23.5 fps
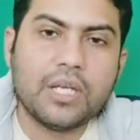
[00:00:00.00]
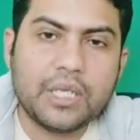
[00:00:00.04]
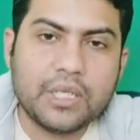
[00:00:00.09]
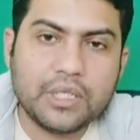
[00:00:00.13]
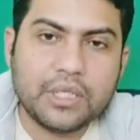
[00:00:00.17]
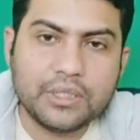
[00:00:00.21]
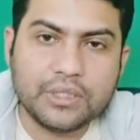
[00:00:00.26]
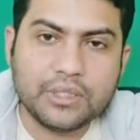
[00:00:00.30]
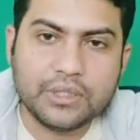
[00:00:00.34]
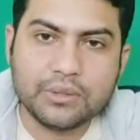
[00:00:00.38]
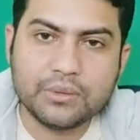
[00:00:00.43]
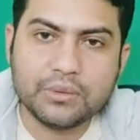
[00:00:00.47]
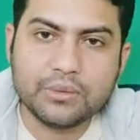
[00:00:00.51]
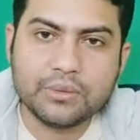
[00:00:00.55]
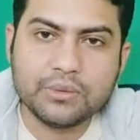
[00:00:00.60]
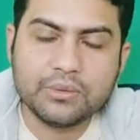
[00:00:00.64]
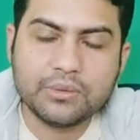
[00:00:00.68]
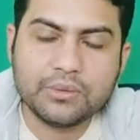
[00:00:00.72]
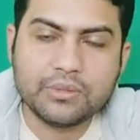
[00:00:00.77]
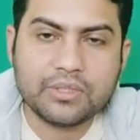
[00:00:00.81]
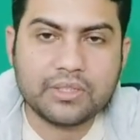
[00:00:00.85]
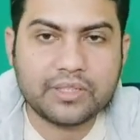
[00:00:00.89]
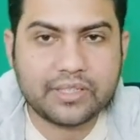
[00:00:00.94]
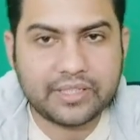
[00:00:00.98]

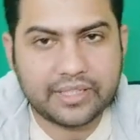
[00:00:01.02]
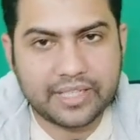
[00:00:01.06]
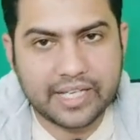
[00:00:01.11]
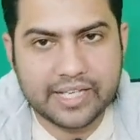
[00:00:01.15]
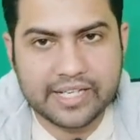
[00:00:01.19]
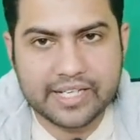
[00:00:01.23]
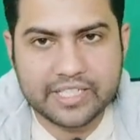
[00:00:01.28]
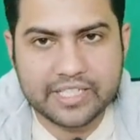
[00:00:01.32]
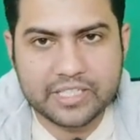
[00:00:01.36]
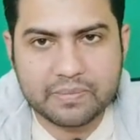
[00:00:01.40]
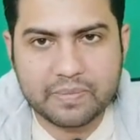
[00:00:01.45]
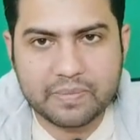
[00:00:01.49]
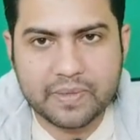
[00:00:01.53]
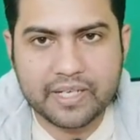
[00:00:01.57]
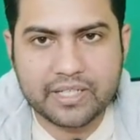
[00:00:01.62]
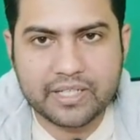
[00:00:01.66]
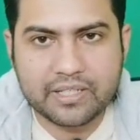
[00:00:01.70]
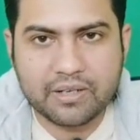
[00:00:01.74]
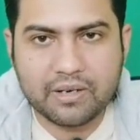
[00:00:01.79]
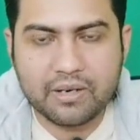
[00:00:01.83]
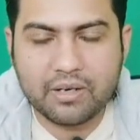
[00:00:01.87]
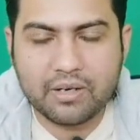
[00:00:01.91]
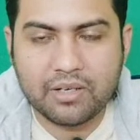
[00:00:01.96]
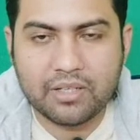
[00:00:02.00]
you can expect
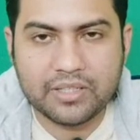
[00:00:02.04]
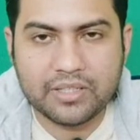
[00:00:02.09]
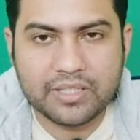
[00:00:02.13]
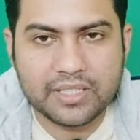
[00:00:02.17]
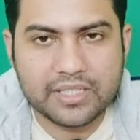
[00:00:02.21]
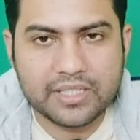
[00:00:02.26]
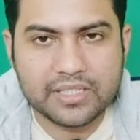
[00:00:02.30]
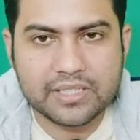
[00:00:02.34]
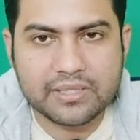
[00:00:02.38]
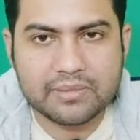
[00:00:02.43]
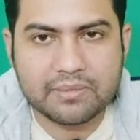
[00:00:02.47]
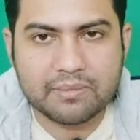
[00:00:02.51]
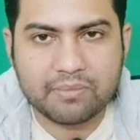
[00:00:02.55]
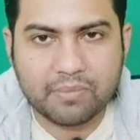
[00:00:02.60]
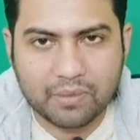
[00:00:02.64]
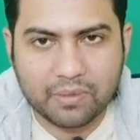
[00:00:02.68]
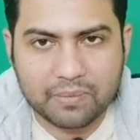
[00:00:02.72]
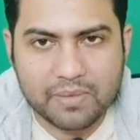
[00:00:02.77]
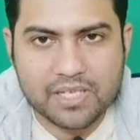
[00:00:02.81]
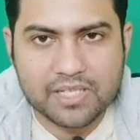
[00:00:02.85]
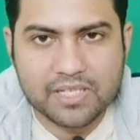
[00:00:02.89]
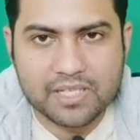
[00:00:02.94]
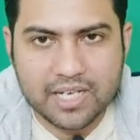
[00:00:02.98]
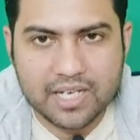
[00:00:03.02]
all these
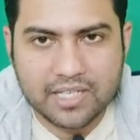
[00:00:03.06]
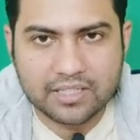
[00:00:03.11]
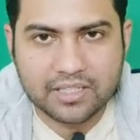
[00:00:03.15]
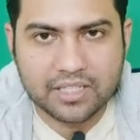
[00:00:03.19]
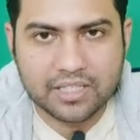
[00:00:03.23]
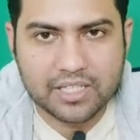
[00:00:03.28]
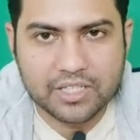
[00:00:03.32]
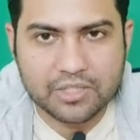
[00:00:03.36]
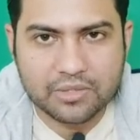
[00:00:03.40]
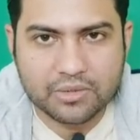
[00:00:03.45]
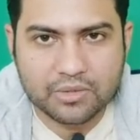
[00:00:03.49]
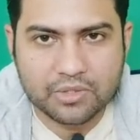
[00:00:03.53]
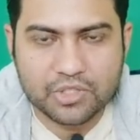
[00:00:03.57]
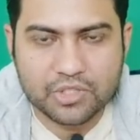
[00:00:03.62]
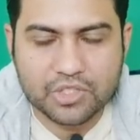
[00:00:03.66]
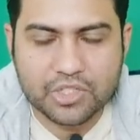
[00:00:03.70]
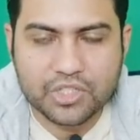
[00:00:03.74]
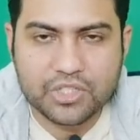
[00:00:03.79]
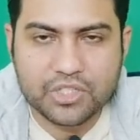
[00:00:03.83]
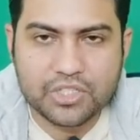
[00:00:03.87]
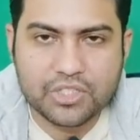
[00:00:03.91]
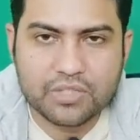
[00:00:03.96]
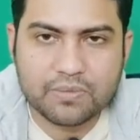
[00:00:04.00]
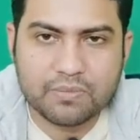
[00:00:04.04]
professional knowledge
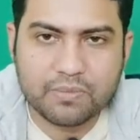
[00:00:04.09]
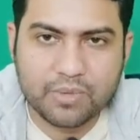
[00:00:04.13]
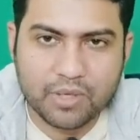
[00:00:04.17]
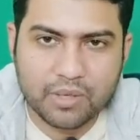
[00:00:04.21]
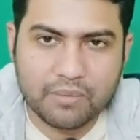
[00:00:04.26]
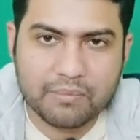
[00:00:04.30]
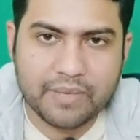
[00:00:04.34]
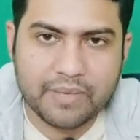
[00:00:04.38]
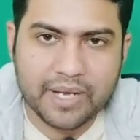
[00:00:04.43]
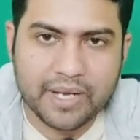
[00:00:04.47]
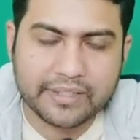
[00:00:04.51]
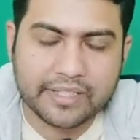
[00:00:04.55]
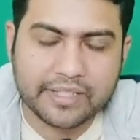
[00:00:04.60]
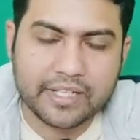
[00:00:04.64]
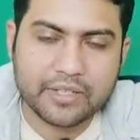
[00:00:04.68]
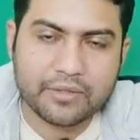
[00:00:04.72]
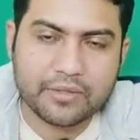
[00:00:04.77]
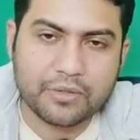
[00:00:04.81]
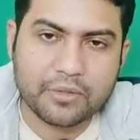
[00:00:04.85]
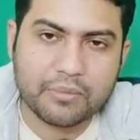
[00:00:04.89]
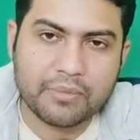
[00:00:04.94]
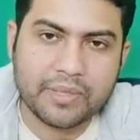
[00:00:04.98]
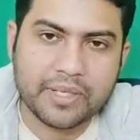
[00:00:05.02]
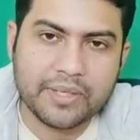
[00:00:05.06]
questions from banking
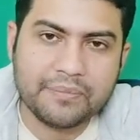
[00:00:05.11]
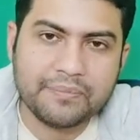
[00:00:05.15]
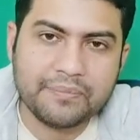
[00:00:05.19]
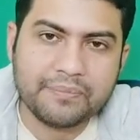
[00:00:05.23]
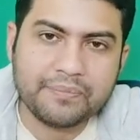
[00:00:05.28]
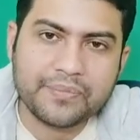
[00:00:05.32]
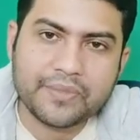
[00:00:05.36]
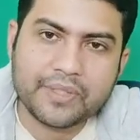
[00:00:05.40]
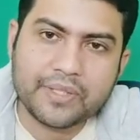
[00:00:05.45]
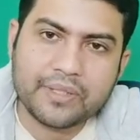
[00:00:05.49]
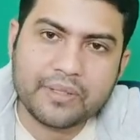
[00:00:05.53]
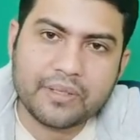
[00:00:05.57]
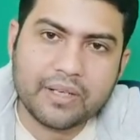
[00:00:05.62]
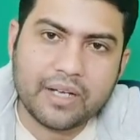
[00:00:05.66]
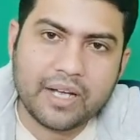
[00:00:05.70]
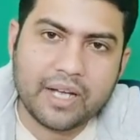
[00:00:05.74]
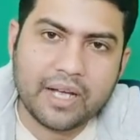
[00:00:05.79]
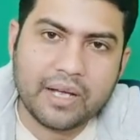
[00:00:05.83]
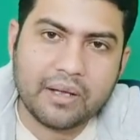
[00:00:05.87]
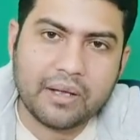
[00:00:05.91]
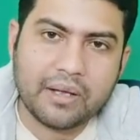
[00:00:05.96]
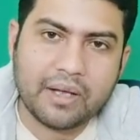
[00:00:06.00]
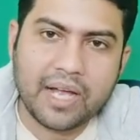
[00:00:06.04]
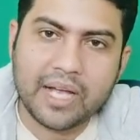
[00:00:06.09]
domain,
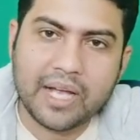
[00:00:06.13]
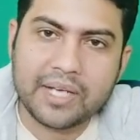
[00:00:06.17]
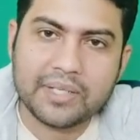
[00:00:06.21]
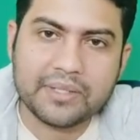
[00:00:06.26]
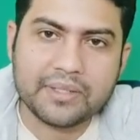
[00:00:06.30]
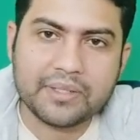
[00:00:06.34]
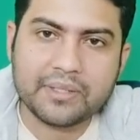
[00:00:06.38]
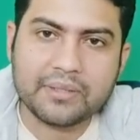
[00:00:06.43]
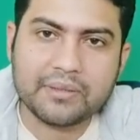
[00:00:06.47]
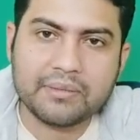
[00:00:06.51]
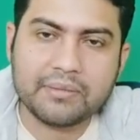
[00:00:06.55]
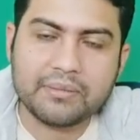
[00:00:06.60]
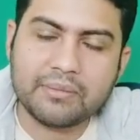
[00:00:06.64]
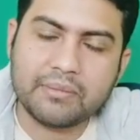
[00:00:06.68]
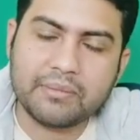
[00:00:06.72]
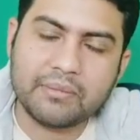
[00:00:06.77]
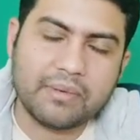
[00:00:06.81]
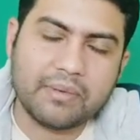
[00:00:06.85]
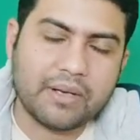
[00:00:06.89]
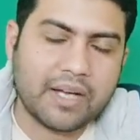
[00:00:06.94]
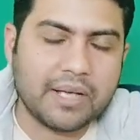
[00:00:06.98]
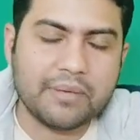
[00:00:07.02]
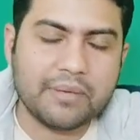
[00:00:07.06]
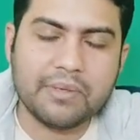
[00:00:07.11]
and
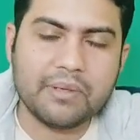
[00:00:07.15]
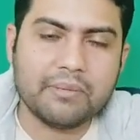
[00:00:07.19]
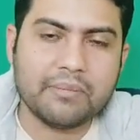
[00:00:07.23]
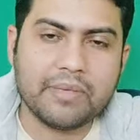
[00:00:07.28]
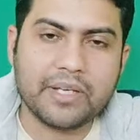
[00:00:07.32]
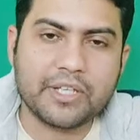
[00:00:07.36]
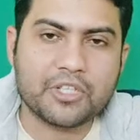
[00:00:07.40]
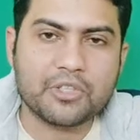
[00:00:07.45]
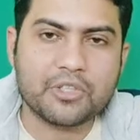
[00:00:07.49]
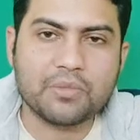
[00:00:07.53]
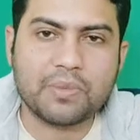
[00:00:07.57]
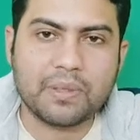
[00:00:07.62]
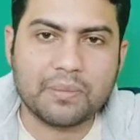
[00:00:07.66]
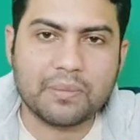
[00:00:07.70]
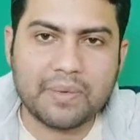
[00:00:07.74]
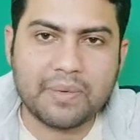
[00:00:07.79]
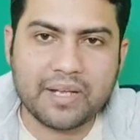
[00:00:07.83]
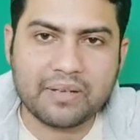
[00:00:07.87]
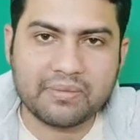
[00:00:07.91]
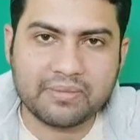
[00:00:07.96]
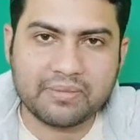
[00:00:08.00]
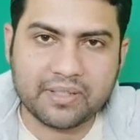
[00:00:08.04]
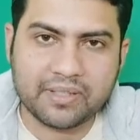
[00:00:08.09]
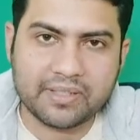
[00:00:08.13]
I will make you
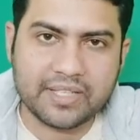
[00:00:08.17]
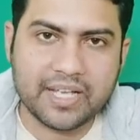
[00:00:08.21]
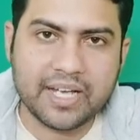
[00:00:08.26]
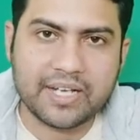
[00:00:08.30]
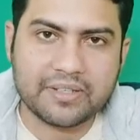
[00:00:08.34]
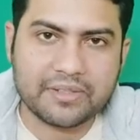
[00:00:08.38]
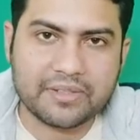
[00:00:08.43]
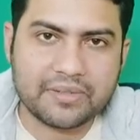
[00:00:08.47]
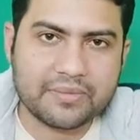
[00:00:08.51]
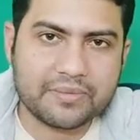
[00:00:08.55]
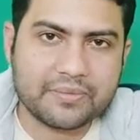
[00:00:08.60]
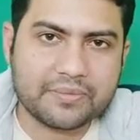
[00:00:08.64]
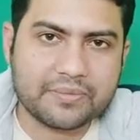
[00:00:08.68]
prepare for that.